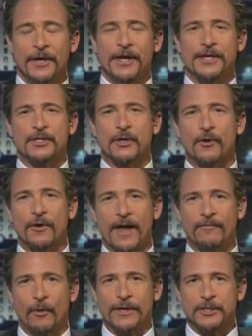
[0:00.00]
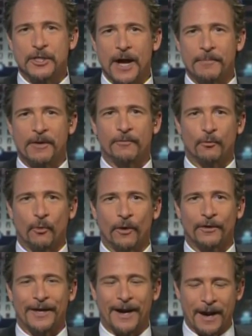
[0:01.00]
He is the current heavyweight champion of the
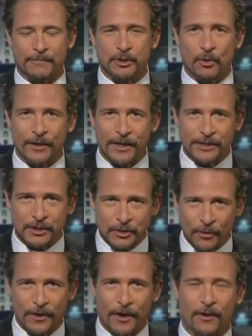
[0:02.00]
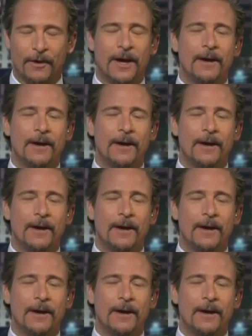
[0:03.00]
world, and I am joined in studio